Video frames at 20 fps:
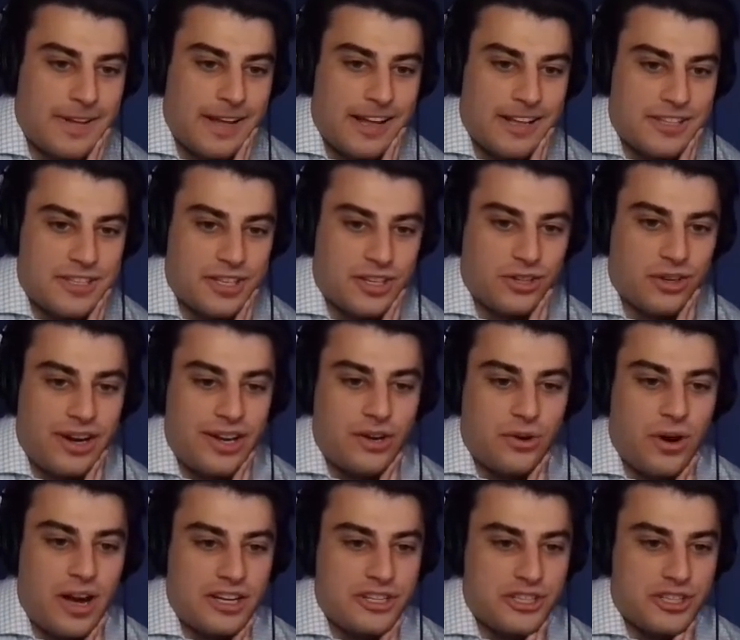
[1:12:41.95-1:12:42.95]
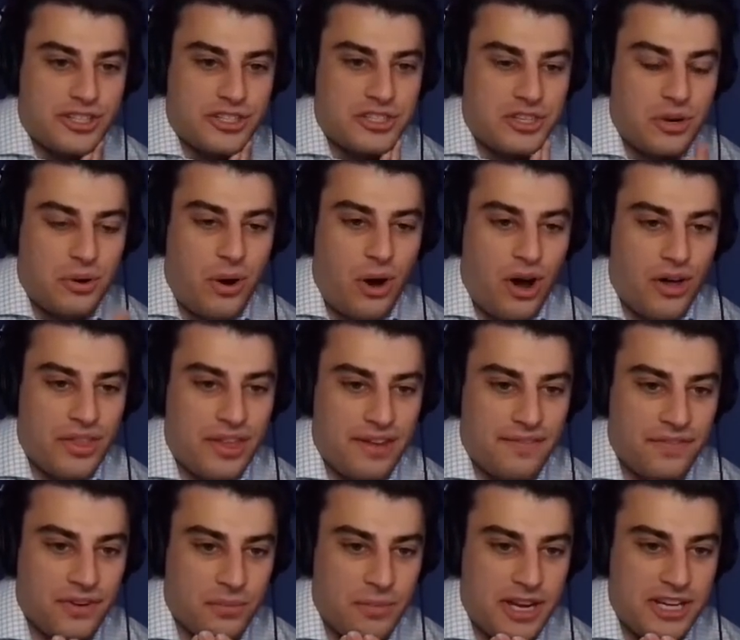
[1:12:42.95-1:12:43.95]
Yeah, it's a great question. So all the
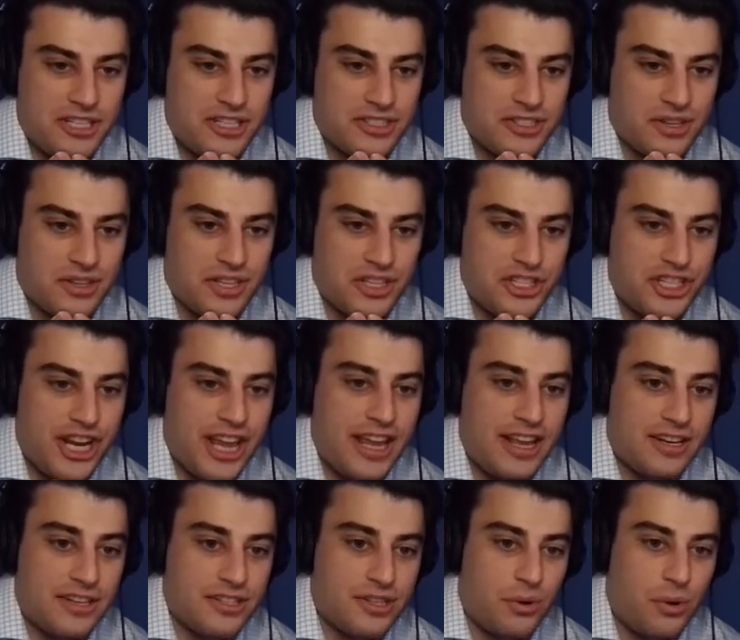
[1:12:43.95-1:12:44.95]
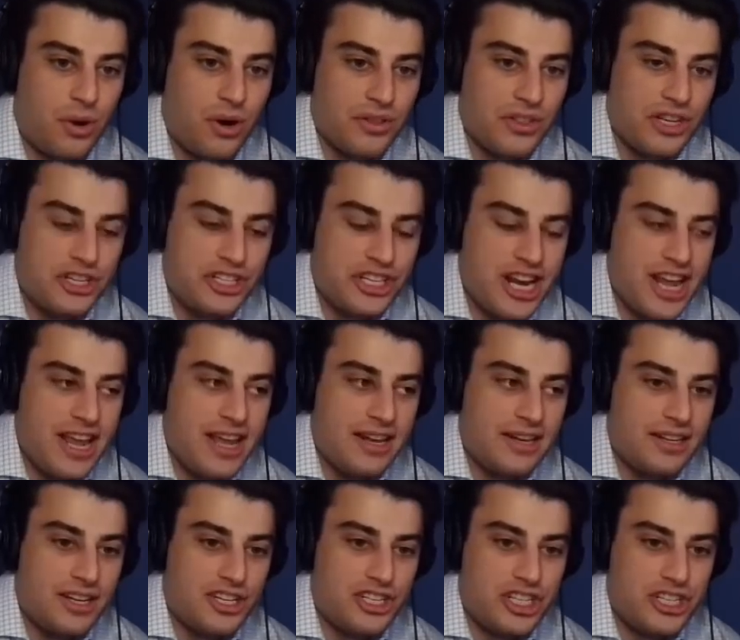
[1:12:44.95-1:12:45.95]
information's on the chain. So on the
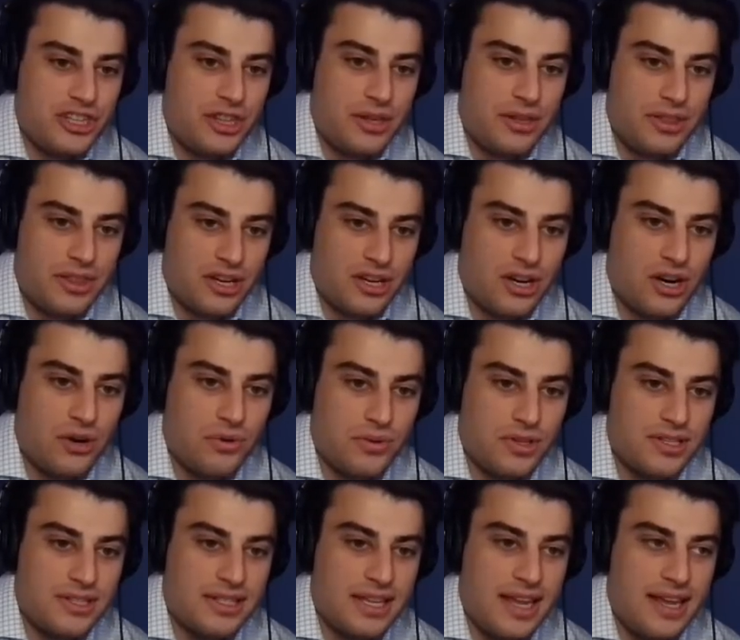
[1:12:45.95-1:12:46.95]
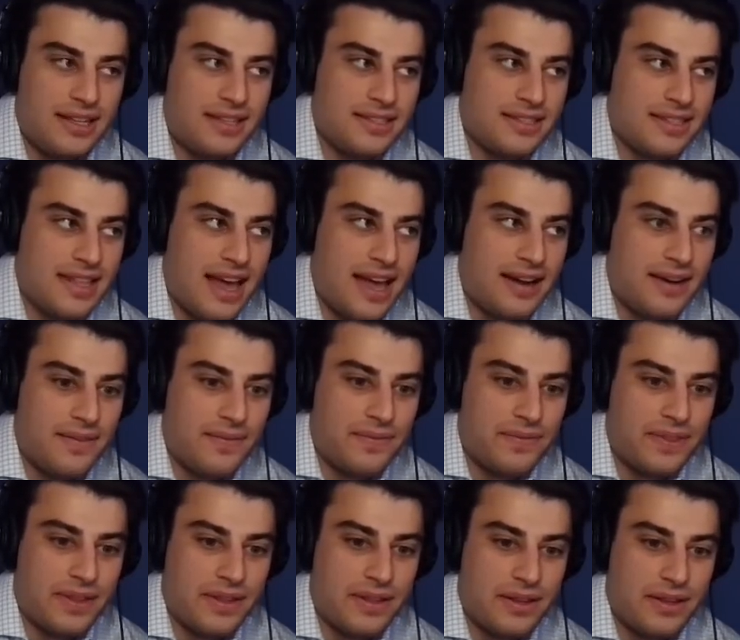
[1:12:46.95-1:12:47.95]
chain, the code states that
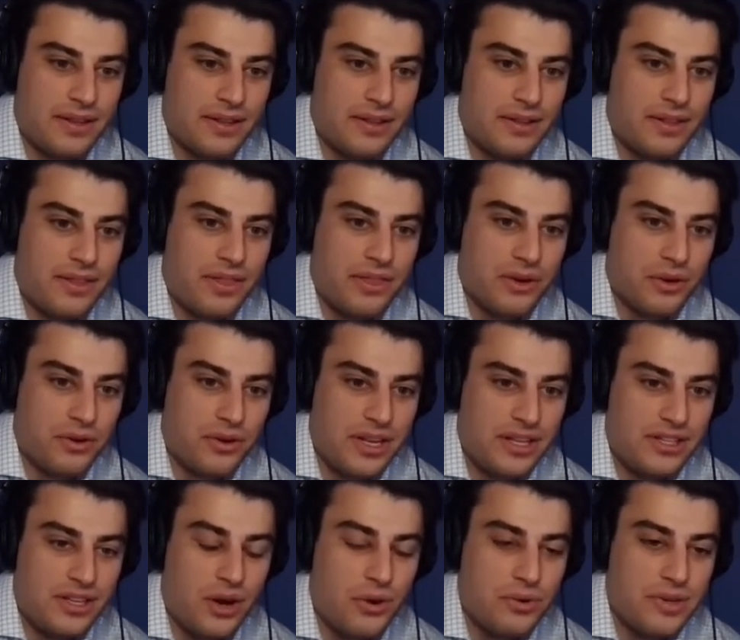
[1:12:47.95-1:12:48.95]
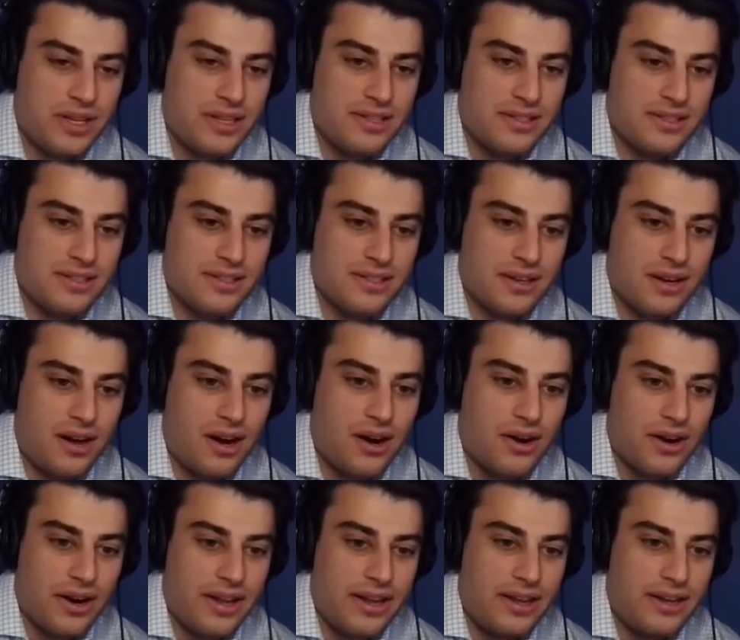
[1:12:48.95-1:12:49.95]
30 tokens
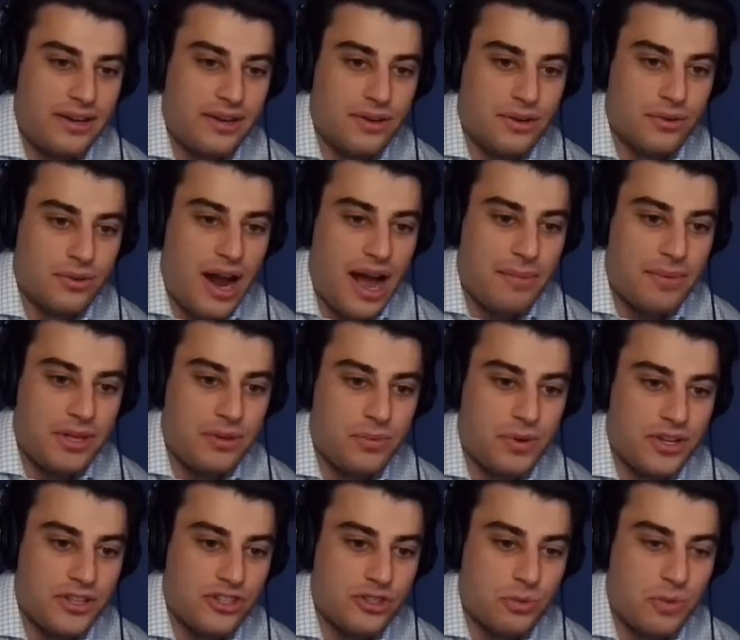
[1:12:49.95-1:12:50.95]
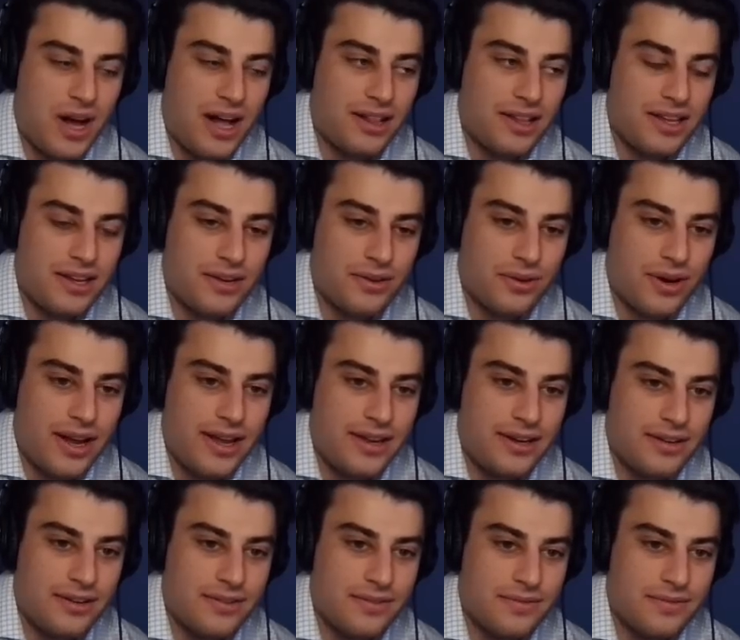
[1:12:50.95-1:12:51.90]
are in Robbie One's wallet, right?